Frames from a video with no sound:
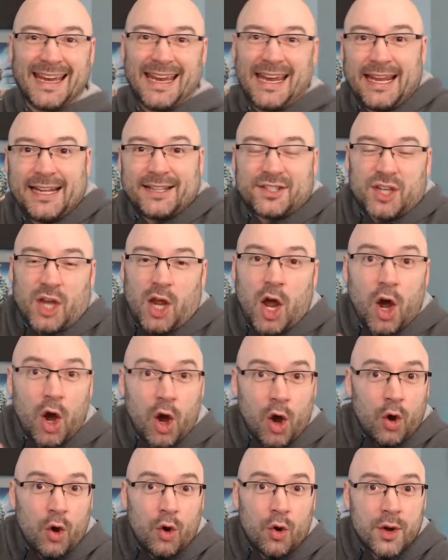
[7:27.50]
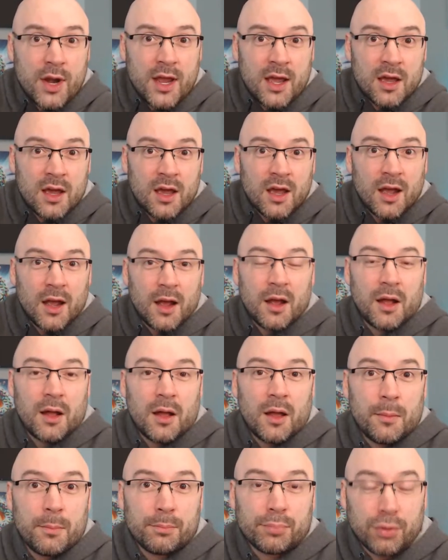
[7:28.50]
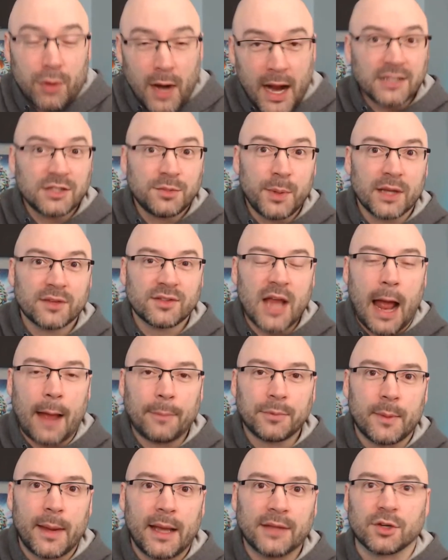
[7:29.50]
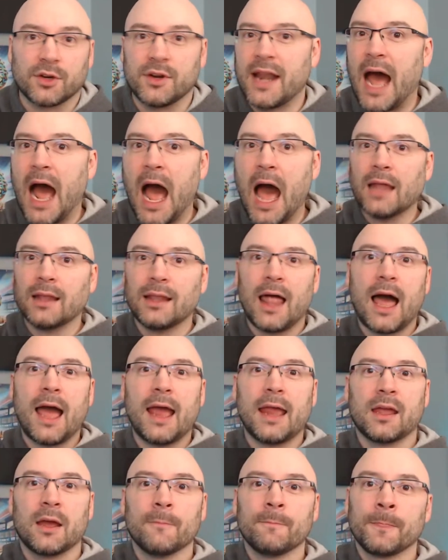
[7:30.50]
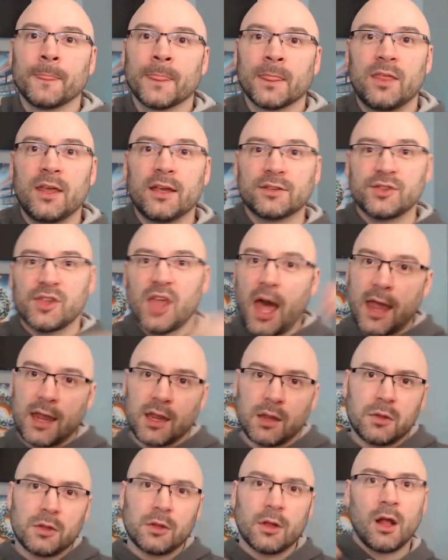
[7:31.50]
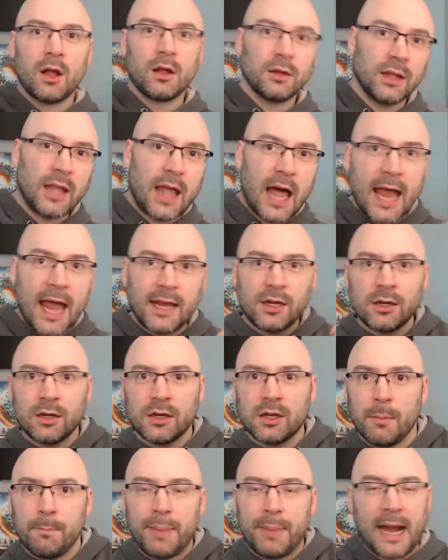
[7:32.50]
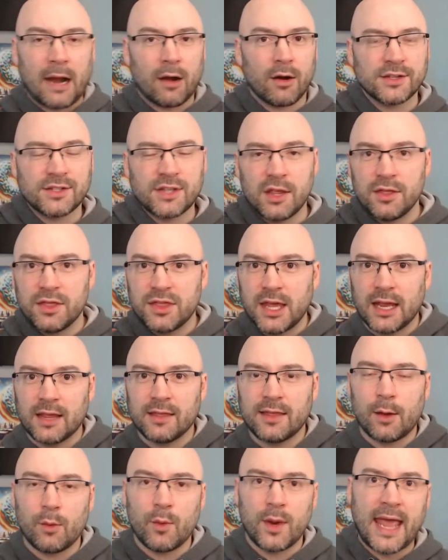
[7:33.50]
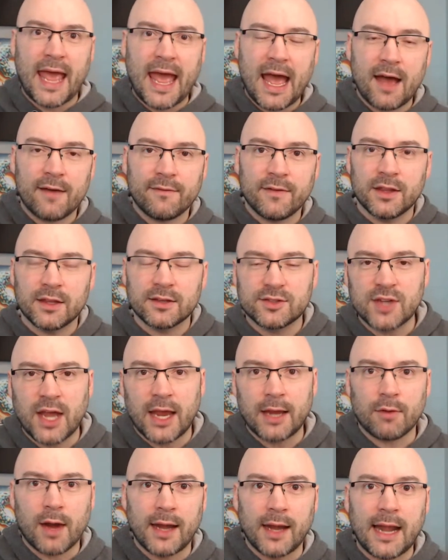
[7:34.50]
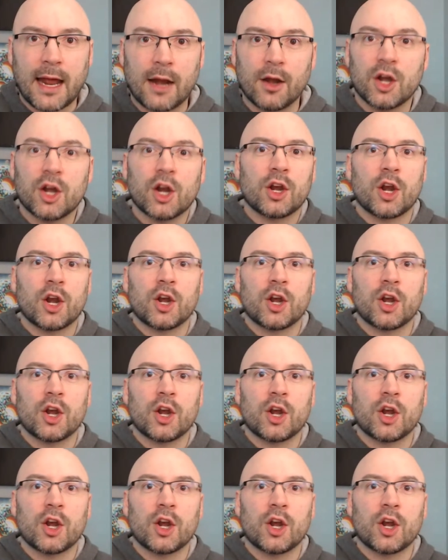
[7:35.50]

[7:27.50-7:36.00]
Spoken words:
its own PrizePicks Optimizer, not like this, like, line comparison thing that we have on the site right now. No.